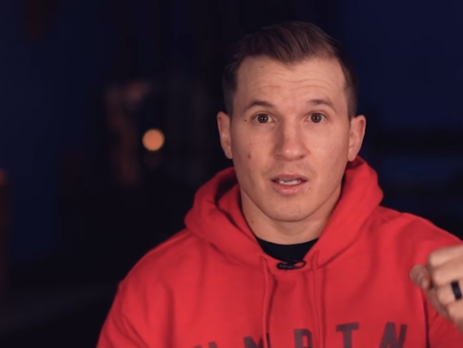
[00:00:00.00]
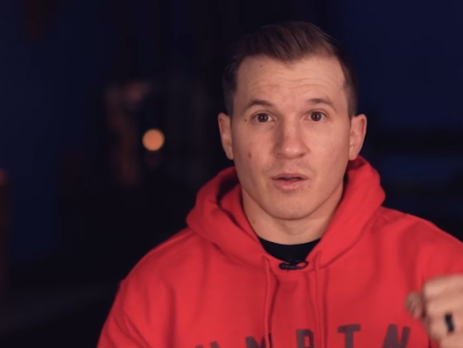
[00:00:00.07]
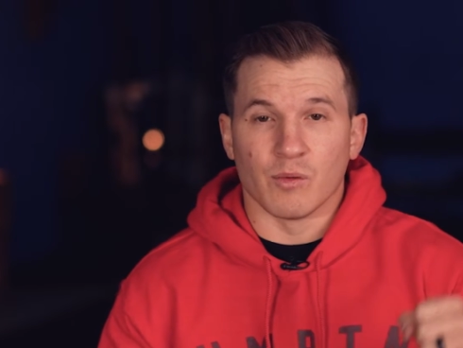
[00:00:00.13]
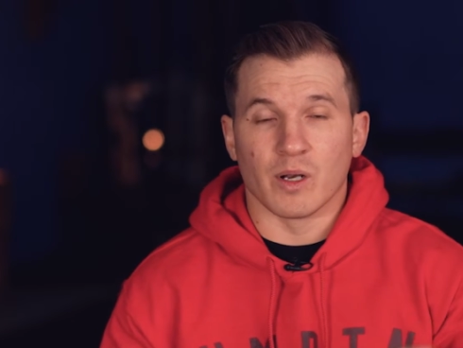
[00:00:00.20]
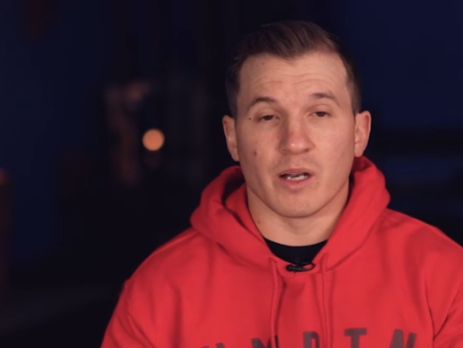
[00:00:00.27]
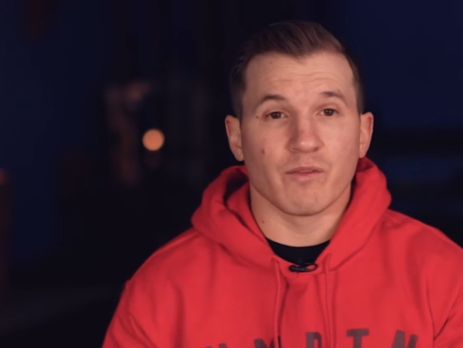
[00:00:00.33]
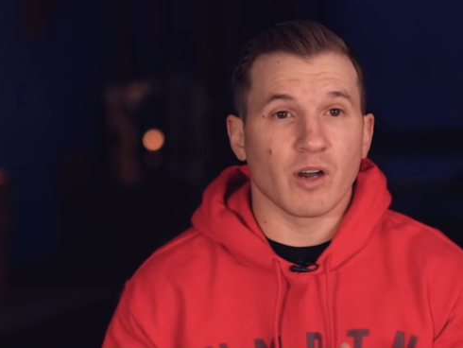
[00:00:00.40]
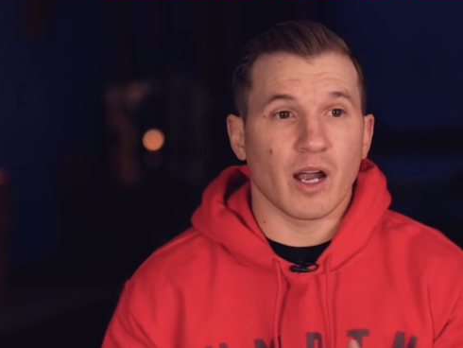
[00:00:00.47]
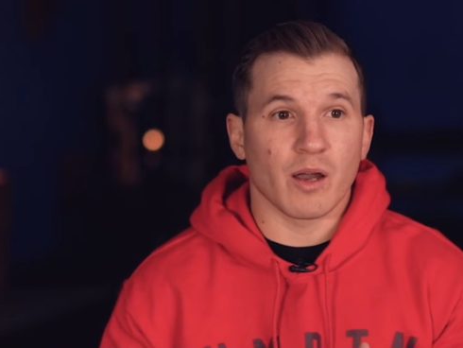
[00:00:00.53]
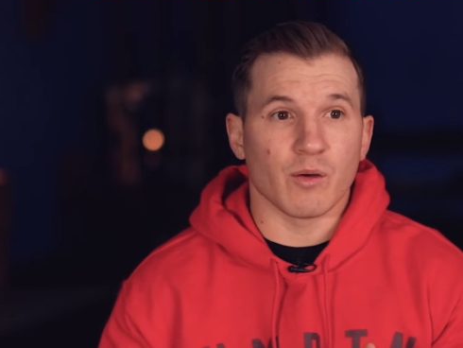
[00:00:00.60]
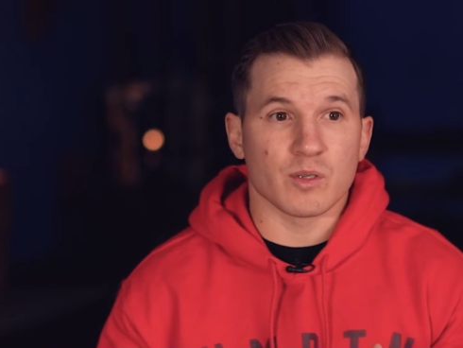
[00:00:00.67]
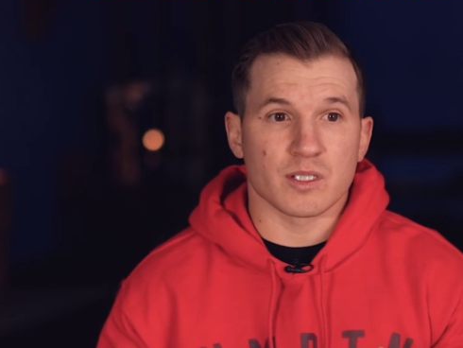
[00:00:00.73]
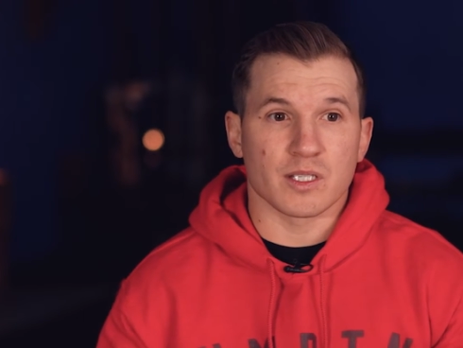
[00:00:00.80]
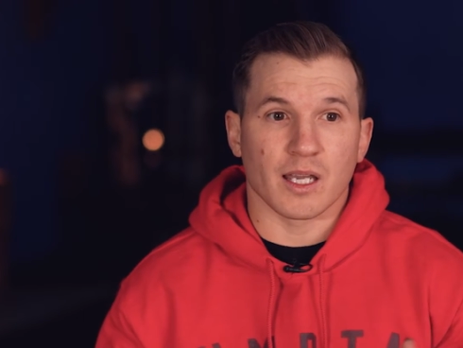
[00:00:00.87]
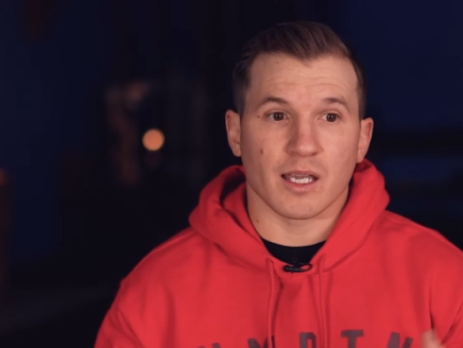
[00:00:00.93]
Whenever I
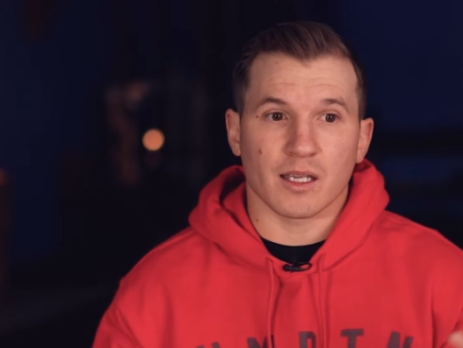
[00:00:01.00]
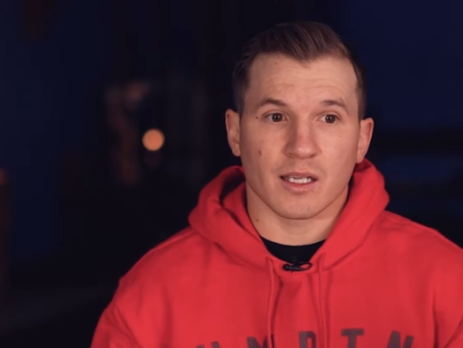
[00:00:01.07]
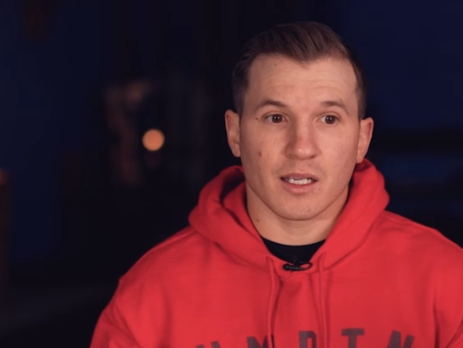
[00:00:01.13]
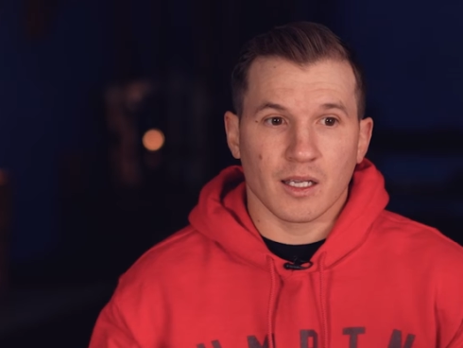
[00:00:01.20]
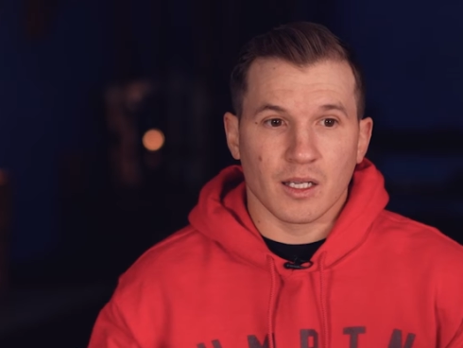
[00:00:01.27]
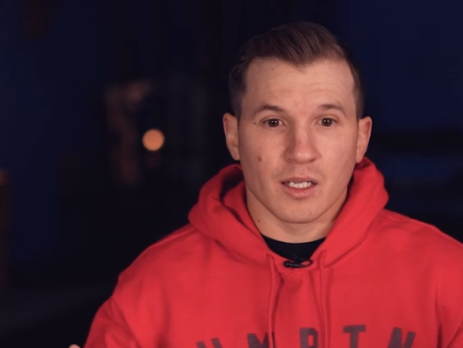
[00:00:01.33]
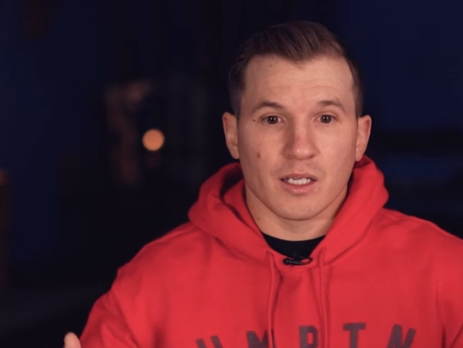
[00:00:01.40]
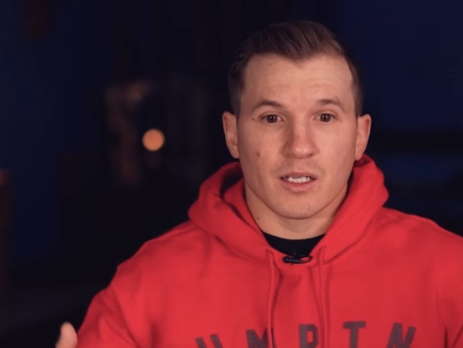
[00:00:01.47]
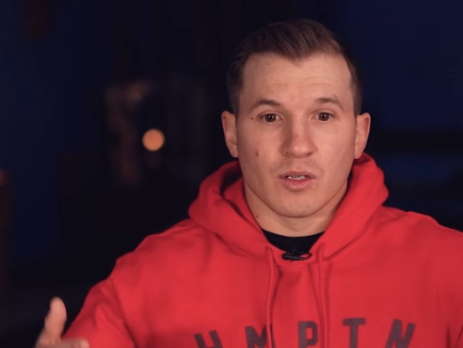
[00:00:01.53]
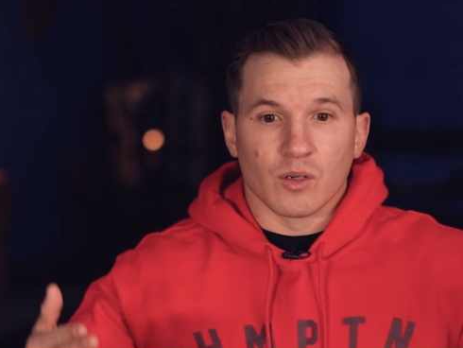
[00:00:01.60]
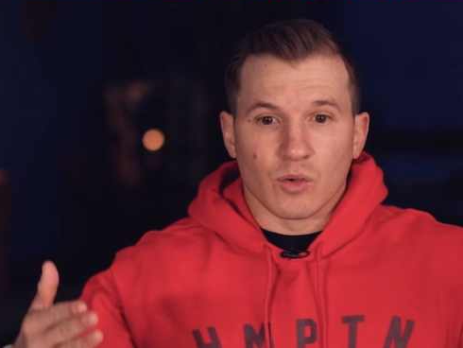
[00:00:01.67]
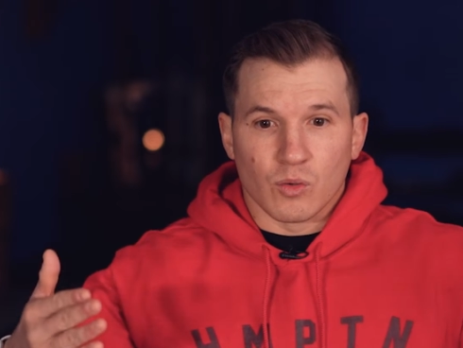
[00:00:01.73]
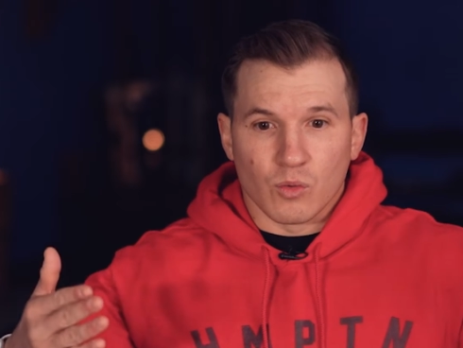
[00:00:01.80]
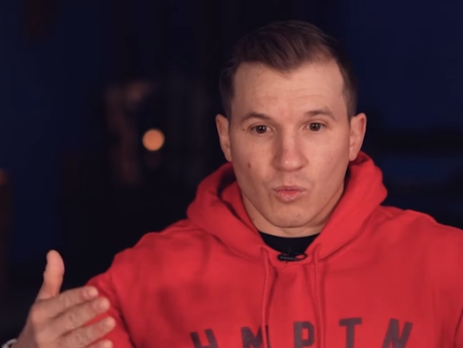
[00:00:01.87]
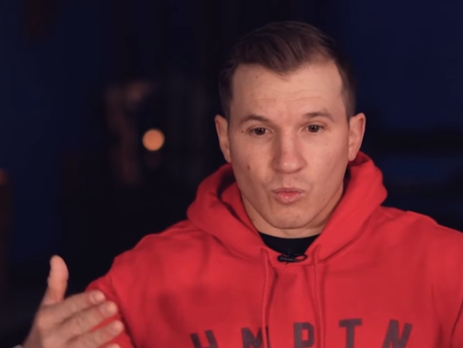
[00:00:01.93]
was like
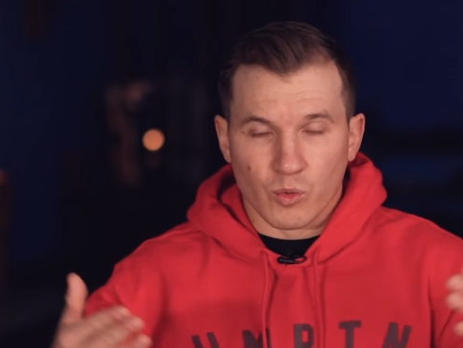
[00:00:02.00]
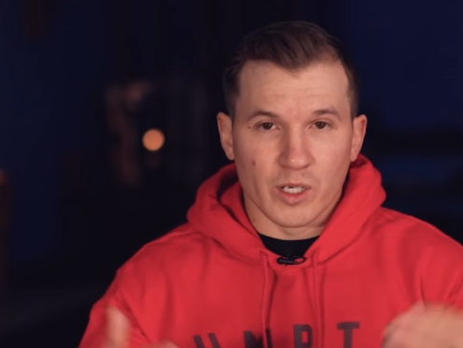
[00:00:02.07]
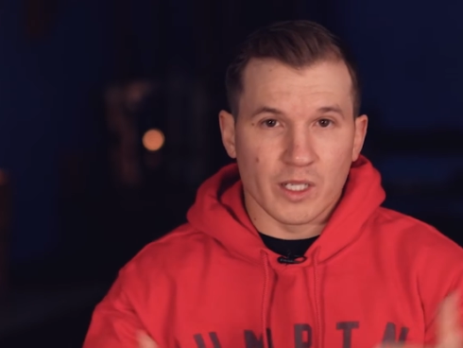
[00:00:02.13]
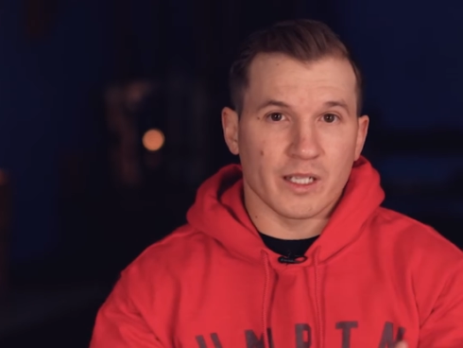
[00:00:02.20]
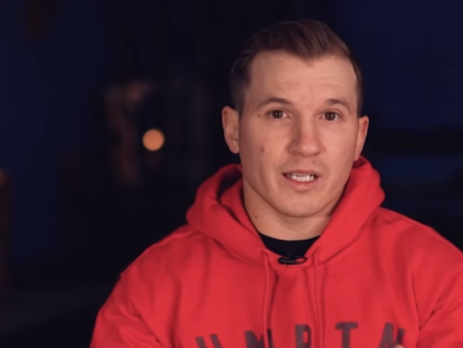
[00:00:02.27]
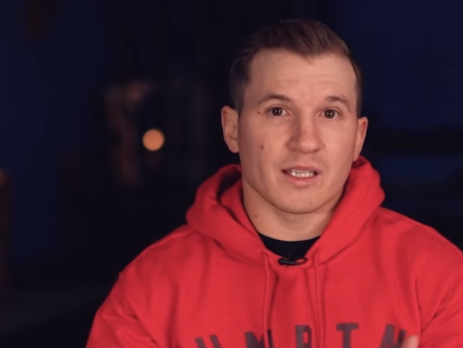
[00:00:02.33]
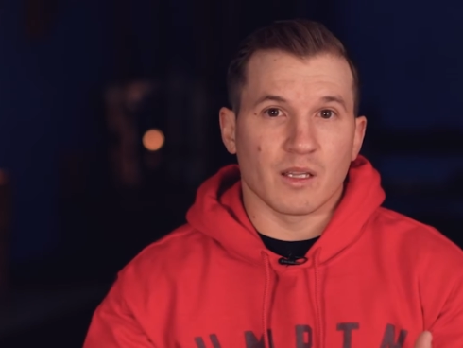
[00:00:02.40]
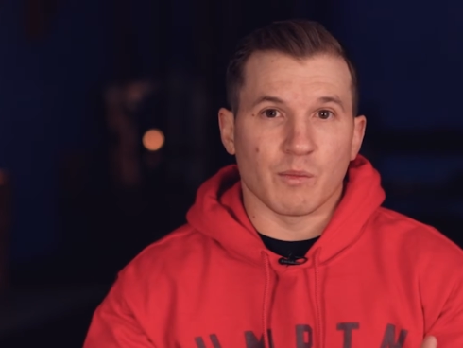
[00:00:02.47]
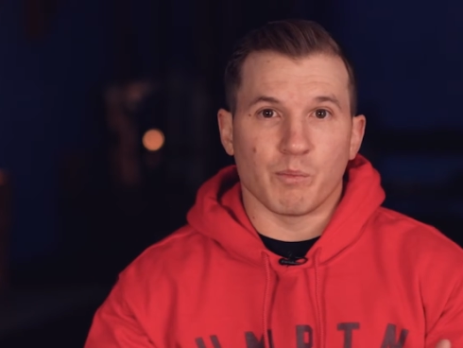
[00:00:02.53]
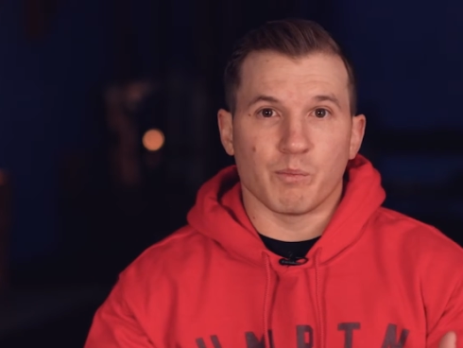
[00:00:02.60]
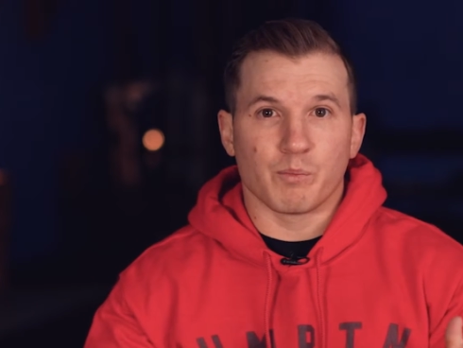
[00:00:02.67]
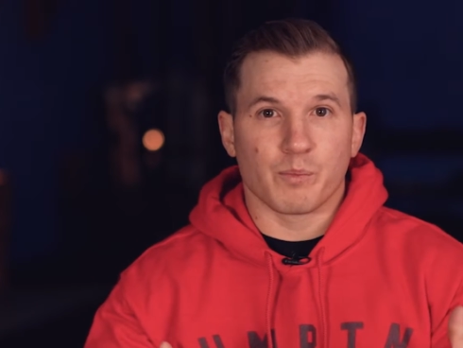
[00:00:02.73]
really at the